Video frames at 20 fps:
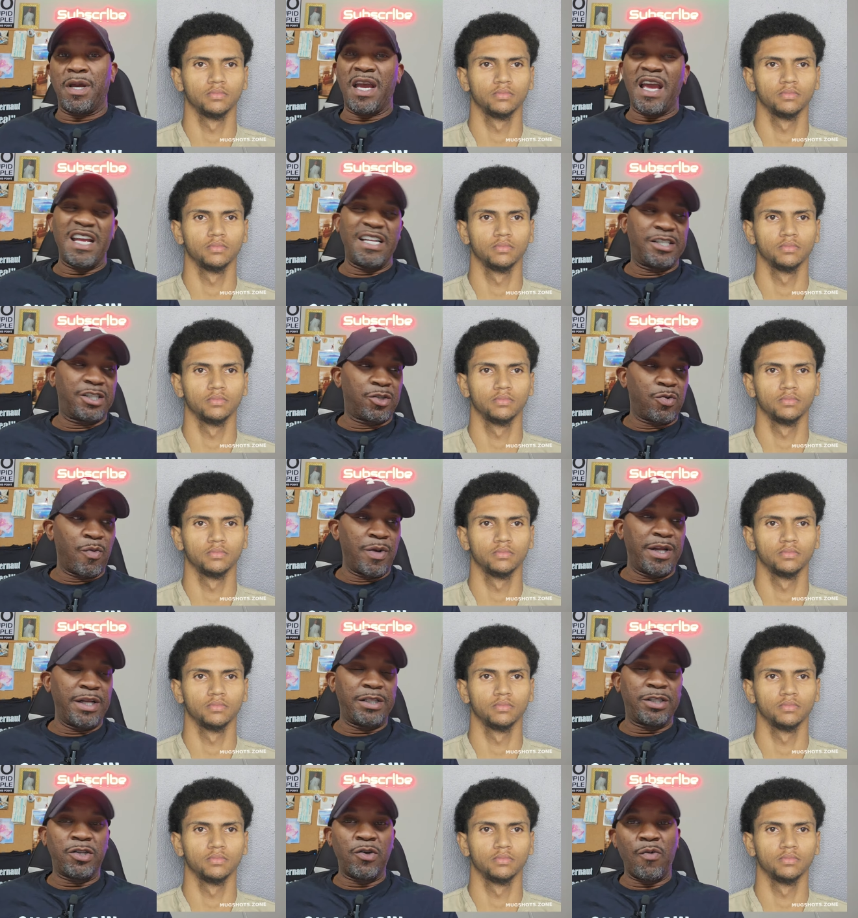Speaker 1: age
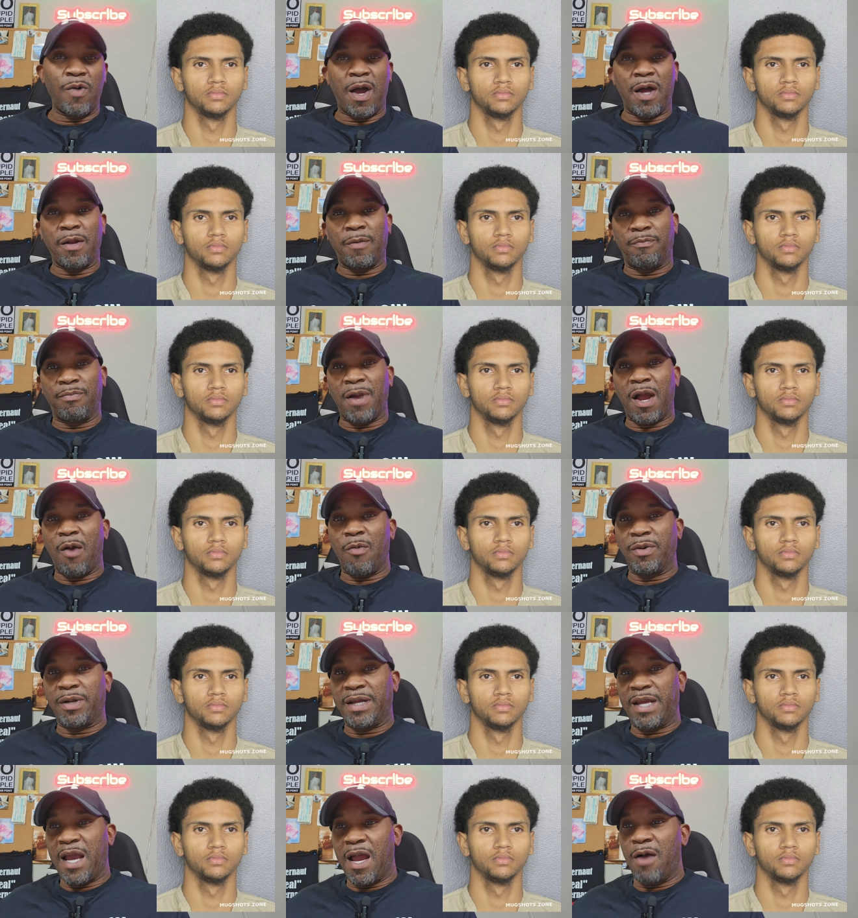22, out of
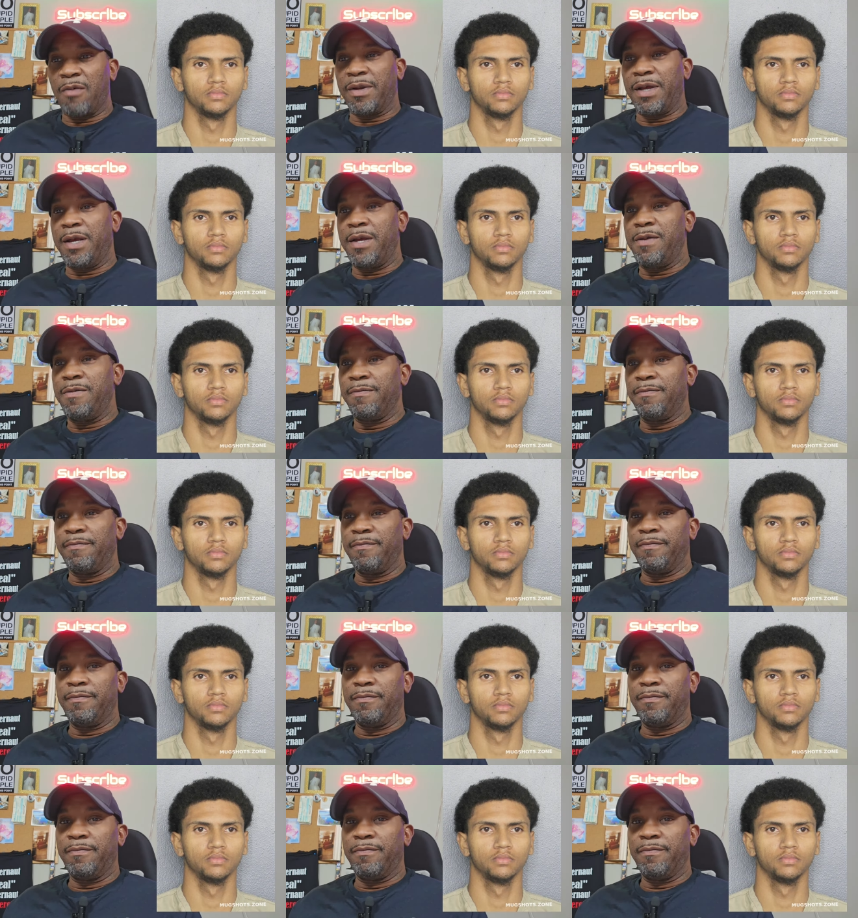Broward County.